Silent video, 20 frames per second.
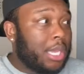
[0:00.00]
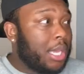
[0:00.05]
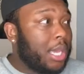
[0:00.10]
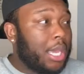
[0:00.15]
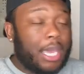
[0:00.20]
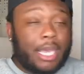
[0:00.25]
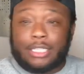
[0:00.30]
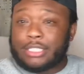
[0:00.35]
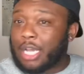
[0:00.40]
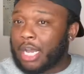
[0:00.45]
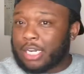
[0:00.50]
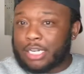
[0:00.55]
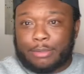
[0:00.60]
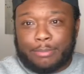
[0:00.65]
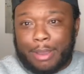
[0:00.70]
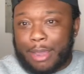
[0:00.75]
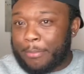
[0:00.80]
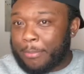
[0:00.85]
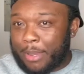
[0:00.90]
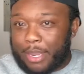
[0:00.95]
and talking
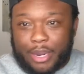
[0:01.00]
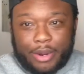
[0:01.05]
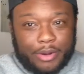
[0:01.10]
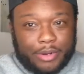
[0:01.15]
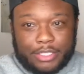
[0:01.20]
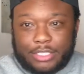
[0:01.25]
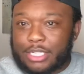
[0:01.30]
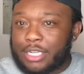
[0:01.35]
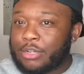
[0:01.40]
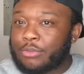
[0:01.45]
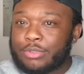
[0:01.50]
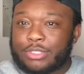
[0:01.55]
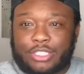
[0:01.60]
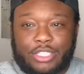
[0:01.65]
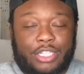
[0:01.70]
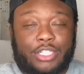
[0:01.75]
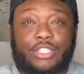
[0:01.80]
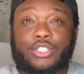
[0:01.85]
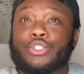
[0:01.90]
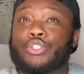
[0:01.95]
about marriage. It was
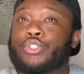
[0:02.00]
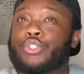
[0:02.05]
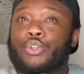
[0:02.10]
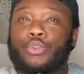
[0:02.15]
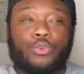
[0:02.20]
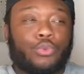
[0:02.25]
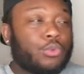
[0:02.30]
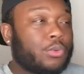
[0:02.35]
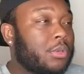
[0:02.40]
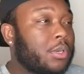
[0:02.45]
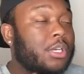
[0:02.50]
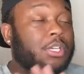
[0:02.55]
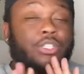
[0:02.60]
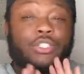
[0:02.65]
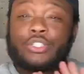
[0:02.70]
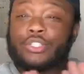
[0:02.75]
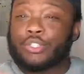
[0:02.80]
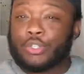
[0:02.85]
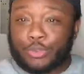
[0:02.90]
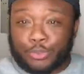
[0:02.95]
just too
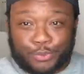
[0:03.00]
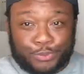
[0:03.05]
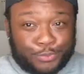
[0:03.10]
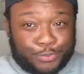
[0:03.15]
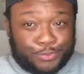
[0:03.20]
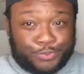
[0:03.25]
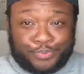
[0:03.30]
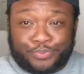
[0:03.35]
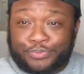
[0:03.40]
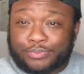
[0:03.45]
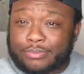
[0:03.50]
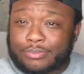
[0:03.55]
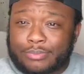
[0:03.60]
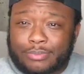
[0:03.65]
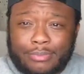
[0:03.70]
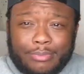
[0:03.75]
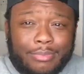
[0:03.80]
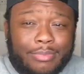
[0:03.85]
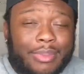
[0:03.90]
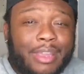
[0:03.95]
soon.
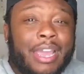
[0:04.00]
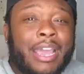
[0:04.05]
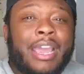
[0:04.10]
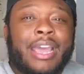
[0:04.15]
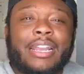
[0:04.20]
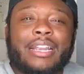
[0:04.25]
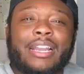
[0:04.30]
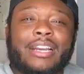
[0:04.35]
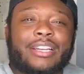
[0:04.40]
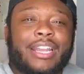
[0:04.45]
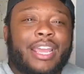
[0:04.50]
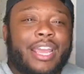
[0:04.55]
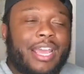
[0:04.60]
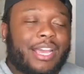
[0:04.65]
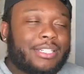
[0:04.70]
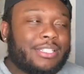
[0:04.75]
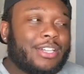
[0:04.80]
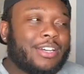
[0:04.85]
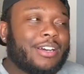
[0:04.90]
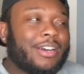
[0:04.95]
Now, they asked
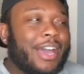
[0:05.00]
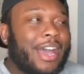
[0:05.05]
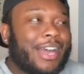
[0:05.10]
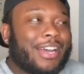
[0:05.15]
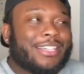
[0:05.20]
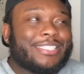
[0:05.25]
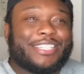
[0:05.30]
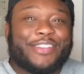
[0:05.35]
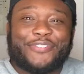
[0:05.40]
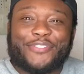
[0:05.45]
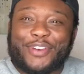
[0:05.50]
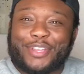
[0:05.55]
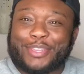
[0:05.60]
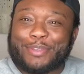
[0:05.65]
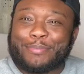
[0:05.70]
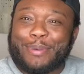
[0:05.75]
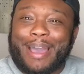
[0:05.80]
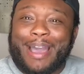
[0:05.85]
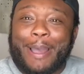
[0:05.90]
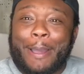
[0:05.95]
her how she felt
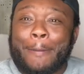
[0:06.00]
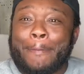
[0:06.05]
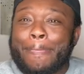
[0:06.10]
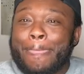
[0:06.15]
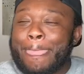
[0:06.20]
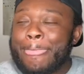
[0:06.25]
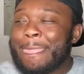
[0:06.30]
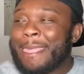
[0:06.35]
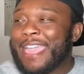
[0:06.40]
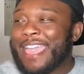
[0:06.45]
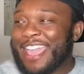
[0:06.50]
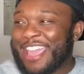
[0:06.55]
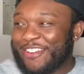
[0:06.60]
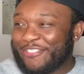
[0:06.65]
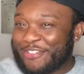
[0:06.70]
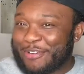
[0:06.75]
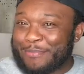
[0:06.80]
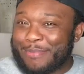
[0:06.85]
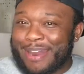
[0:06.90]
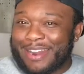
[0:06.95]
about
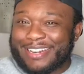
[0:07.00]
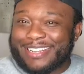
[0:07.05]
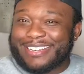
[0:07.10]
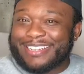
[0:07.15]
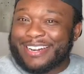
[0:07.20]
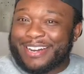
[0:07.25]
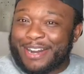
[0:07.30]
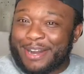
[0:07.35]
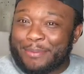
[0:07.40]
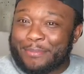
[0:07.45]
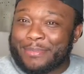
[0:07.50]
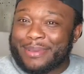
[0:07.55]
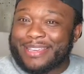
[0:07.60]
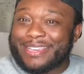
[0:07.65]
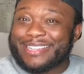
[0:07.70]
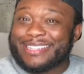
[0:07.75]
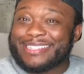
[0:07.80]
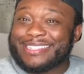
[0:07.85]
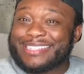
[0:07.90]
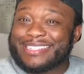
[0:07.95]
everybody
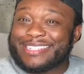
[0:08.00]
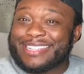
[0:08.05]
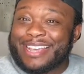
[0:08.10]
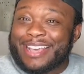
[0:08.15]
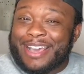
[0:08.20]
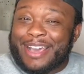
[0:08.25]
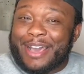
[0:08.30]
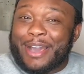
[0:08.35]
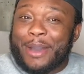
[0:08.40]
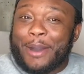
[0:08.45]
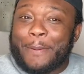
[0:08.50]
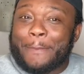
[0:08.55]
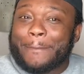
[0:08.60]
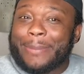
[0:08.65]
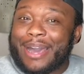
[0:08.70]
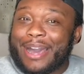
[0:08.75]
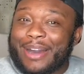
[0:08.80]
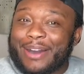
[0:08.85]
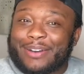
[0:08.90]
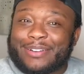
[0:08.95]
comments
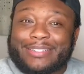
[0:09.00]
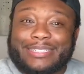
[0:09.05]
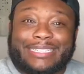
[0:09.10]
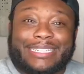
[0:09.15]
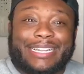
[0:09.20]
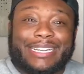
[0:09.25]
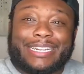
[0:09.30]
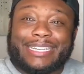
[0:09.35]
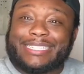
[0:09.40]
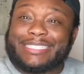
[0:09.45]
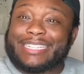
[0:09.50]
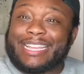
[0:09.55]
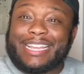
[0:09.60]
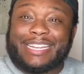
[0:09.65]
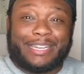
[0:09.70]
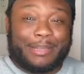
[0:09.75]
about Dennis and the